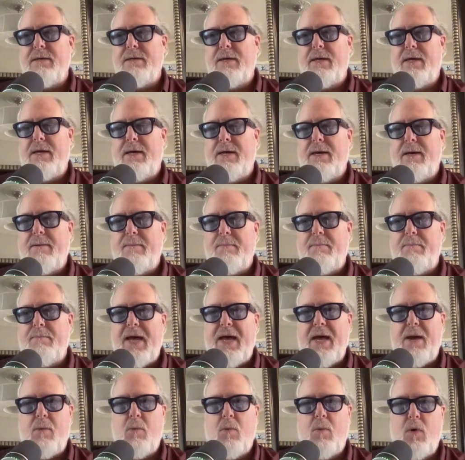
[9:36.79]

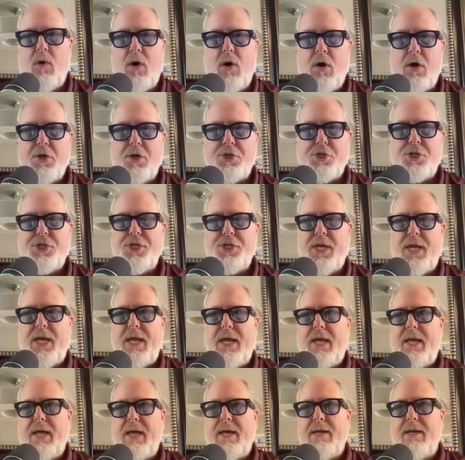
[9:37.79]
Matt Walsh
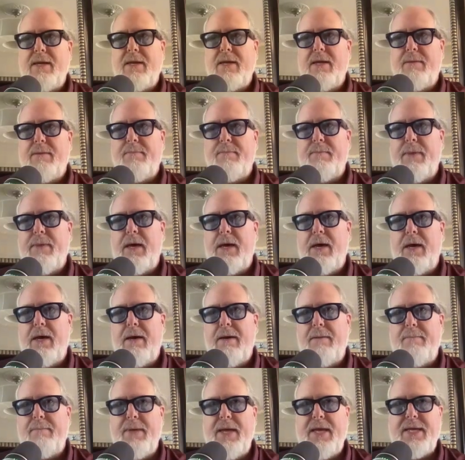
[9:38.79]
and
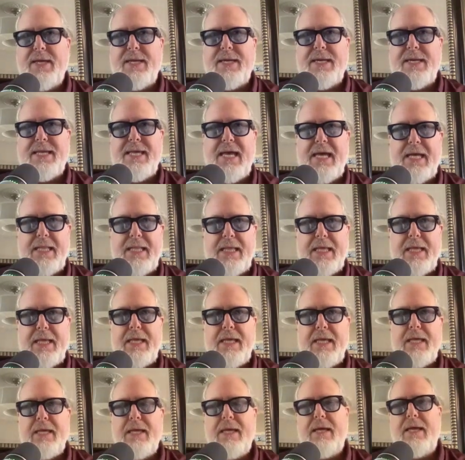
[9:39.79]
Megyn
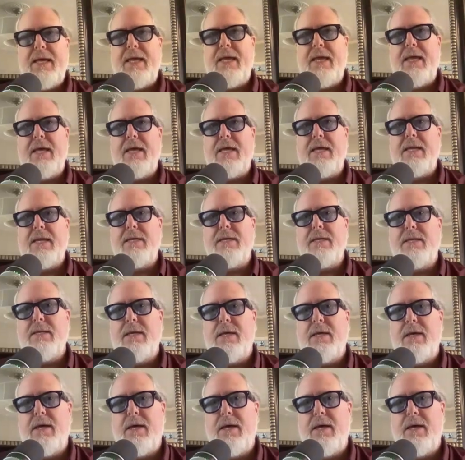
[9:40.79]
Kelly and